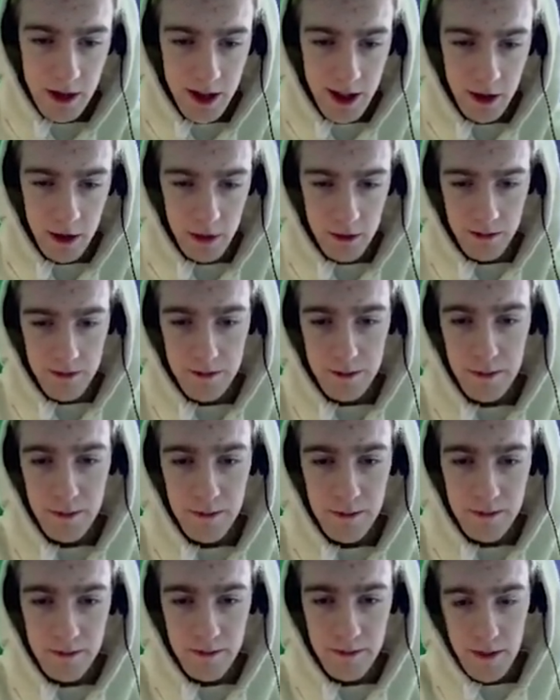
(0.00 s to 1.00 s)
kill?
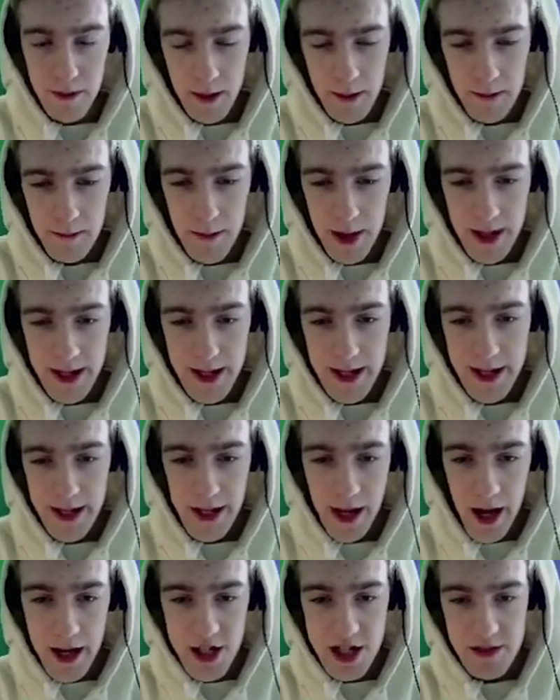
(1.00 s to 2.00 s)
Monkey
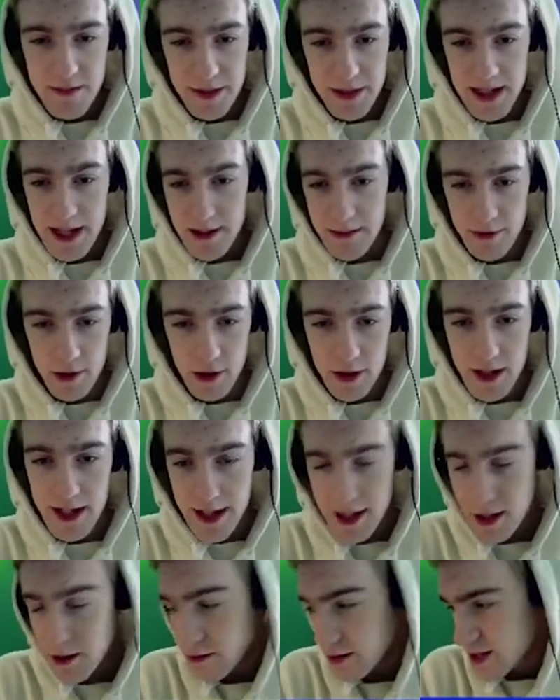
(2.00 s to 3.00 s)
King, I just believe you can
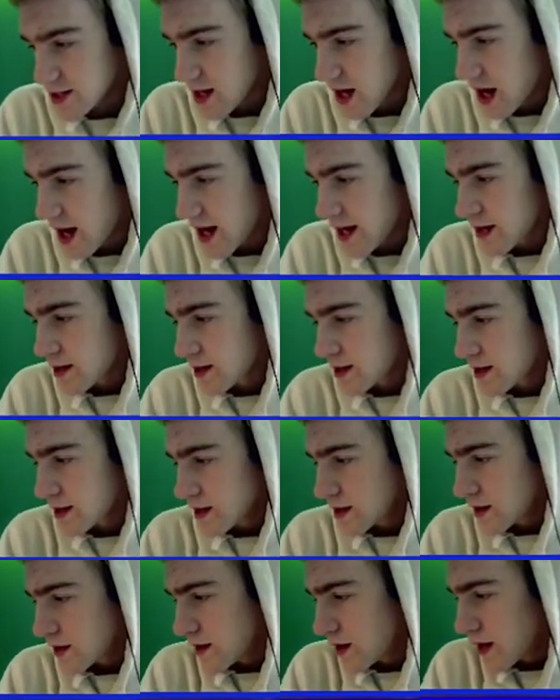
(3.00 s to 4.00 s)
kill this guy.
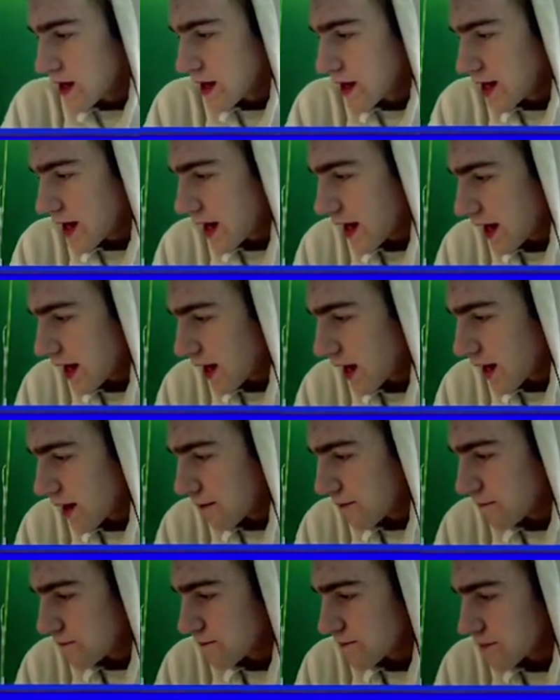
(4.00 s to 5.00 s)

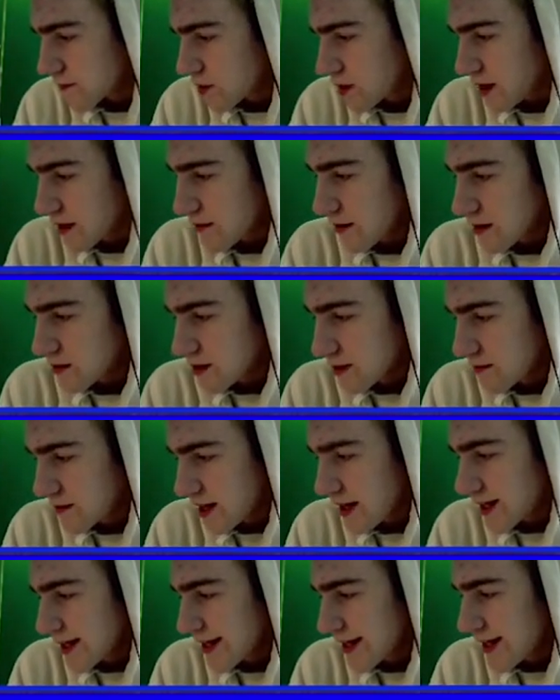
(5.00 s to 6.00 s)
Um, you emailed them.
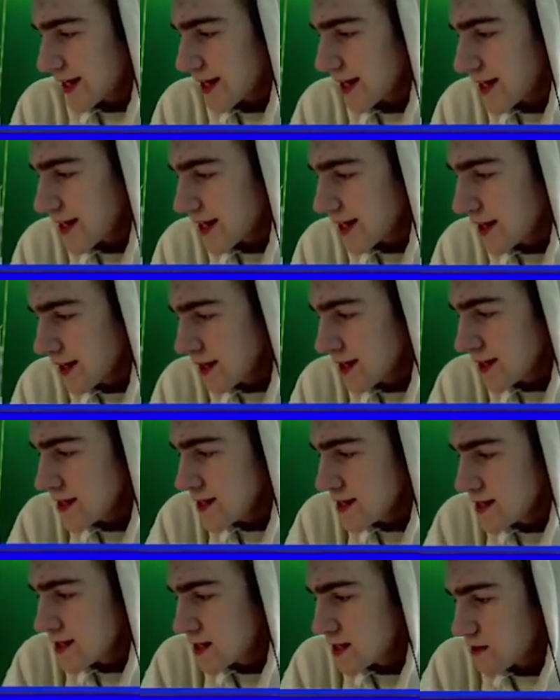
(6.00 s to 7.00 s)

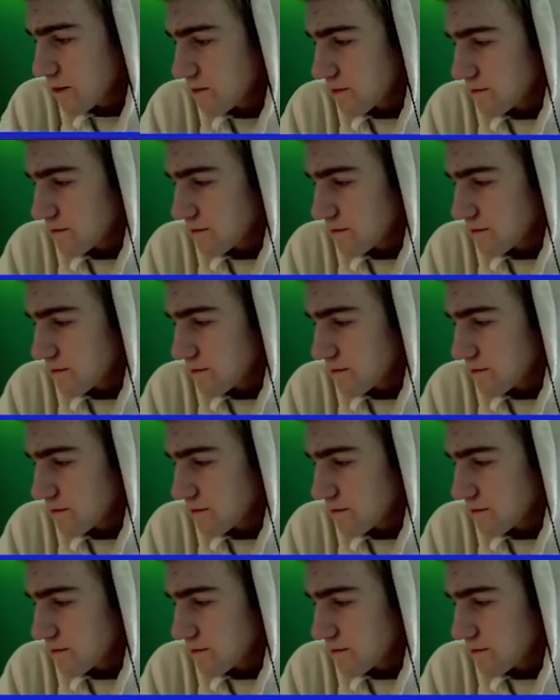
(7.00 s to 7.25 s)
Nice.